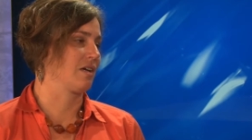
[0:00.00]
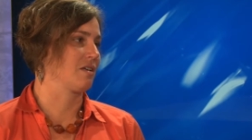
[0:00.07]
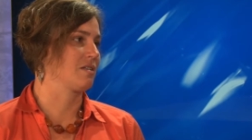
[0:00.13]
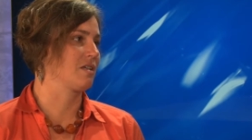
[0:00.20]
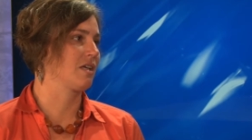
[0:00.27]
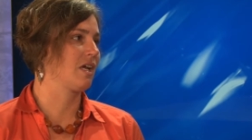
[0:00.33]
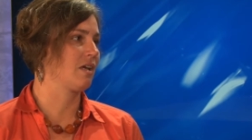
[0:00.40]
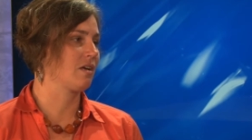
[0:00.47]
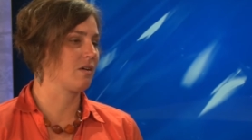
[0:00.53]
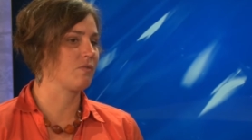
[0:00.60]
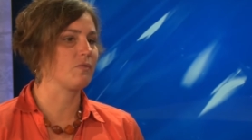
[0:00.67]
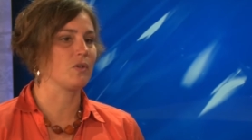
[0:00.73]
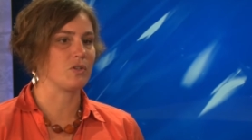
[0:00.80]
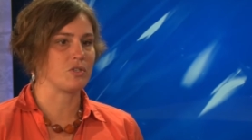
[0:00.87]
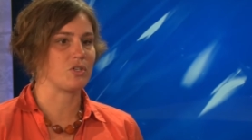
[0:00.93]
to get a
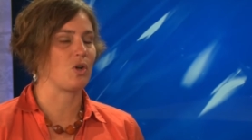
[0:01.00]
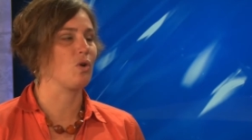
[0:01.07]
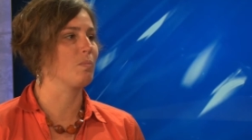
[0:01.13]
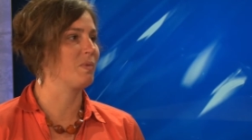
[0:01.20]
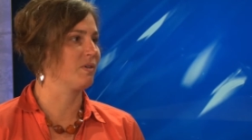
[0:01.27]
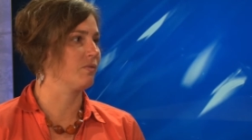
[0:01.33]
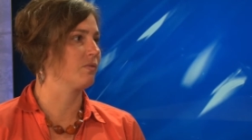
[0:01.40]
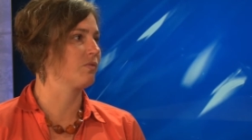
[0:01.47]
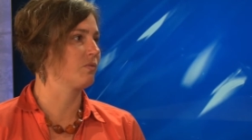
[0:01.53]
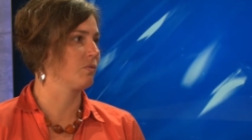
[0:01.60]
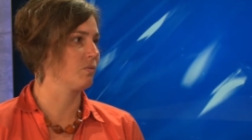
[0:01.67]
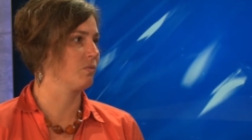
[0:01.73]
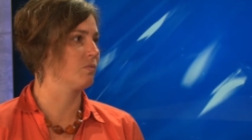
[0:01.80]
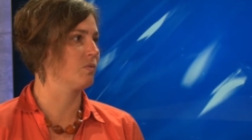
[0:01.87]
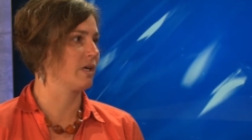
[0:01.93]
full scope of
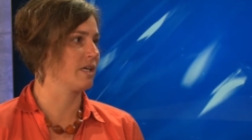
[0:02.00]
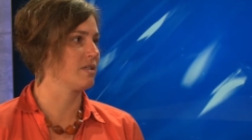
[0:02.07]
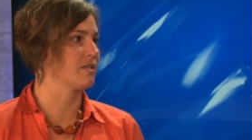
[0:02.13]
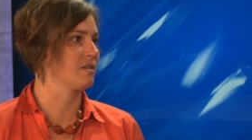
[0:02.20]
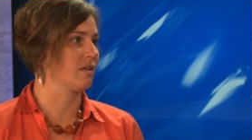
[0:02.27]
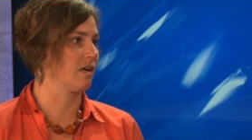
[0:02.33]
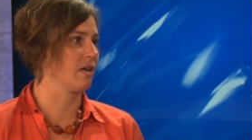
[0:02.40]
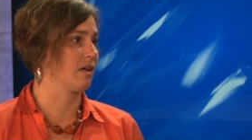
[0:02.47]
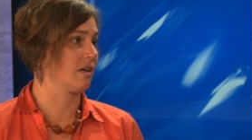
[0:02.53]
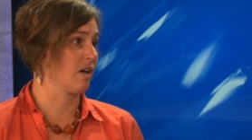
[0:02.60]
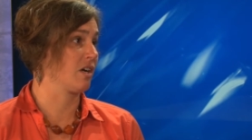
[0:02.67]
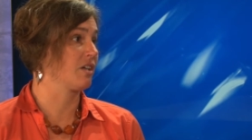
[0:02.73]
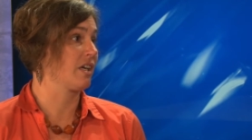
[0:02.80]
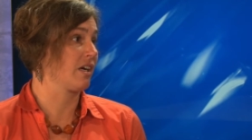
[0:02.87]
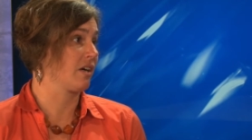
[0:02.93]
what
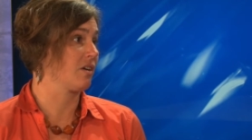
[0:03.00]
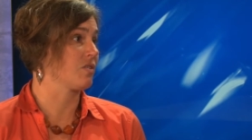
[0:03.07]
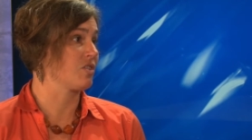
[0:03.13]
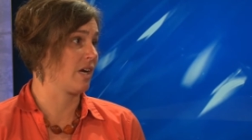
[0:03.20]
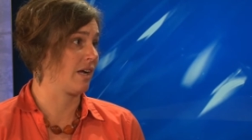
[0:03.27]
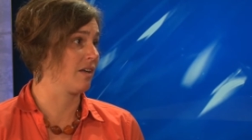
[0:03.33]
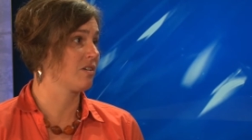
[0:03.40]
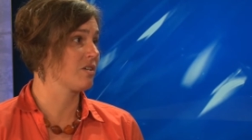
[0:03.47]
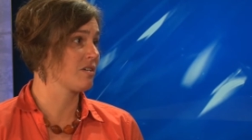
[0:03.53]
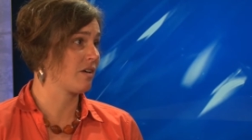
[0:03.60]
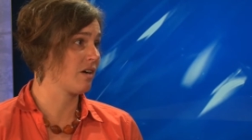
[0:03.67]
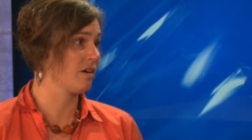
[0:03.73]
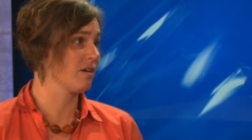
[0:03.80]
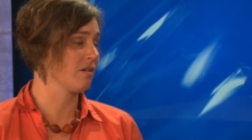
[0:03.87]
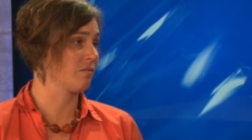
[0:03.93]
Ontario's challenges
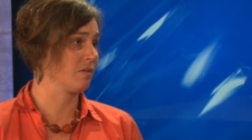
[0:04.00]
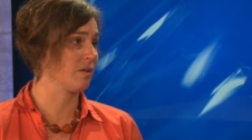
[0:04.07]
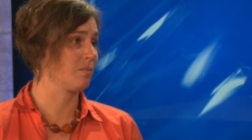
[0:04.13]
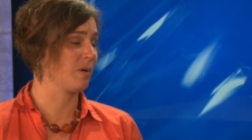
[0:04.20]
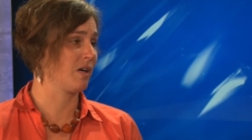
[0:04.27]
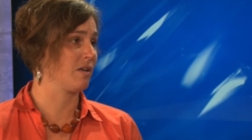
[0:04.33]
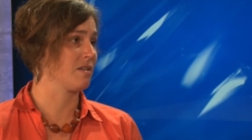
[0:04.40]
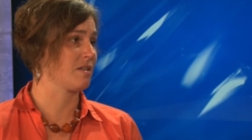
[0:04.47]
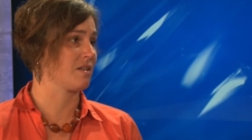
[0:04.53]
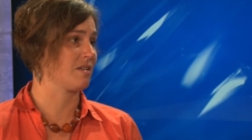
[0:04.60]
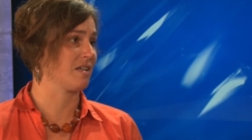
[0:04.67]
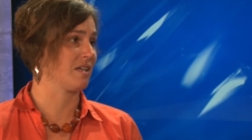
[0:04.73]
are and what policies